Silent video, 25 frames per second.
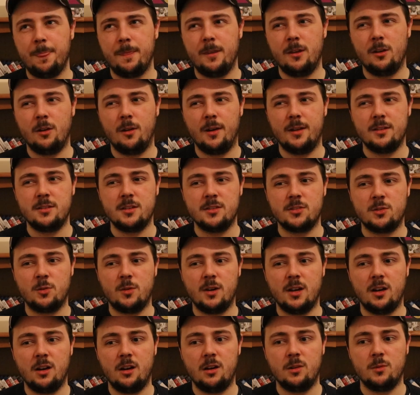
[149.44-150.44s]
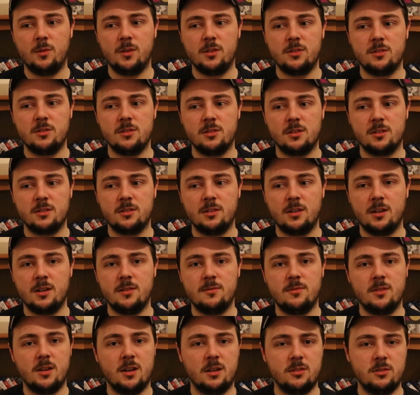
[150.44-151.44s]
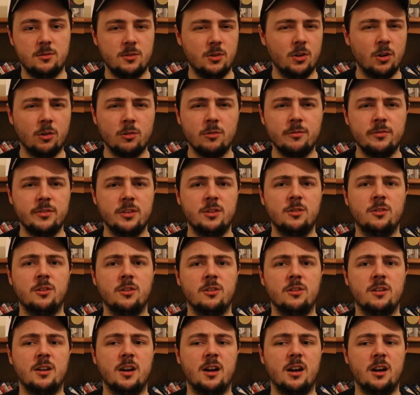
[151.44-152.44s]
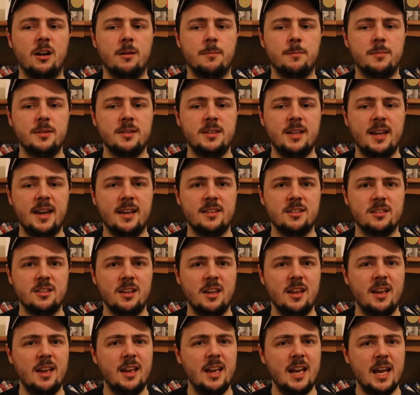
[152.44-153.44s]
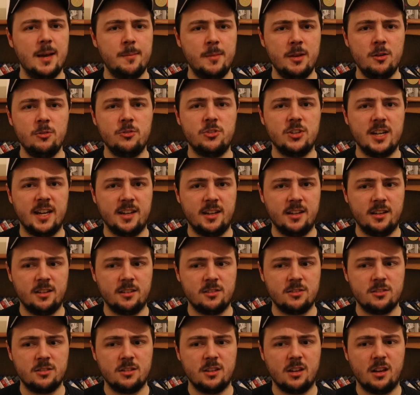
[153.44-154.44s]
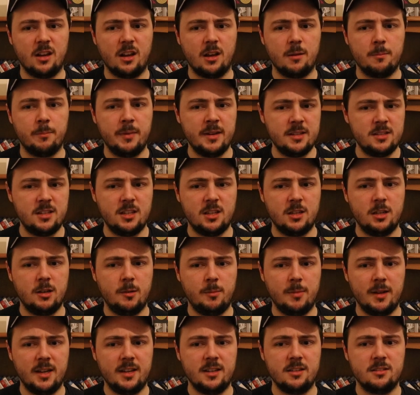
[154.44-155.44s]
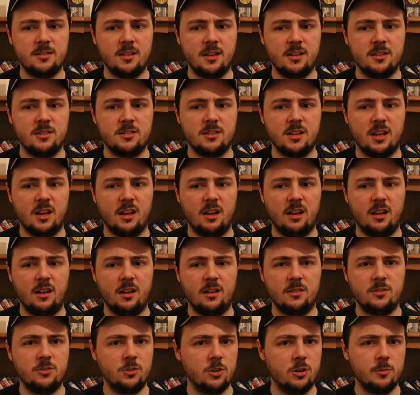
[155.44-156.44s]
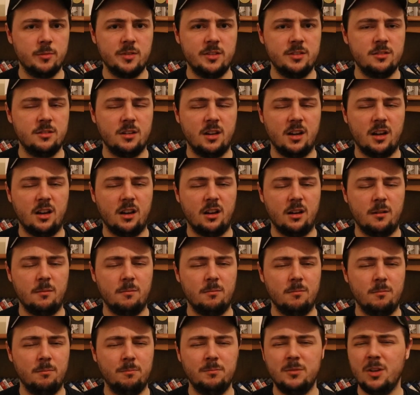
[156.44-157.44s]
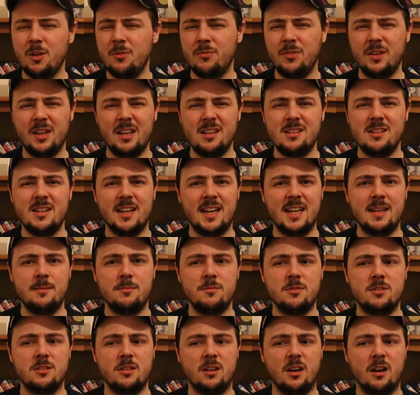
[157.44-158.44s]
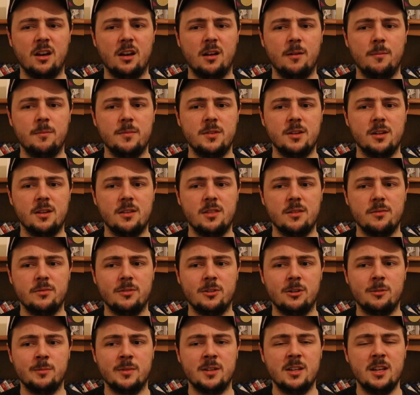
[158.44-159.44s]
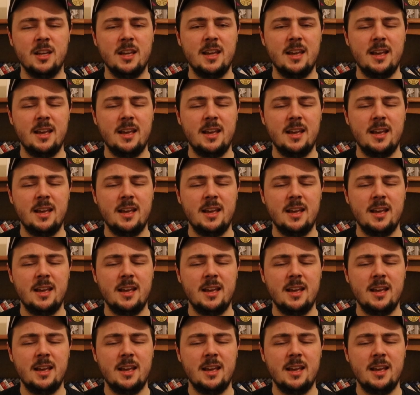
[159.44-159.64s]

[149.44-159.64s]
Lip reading: It's quite a hard one to kind of do a long review on. But yes, Emil Jannings basically plays this doorman. Don't think he's named, in the film.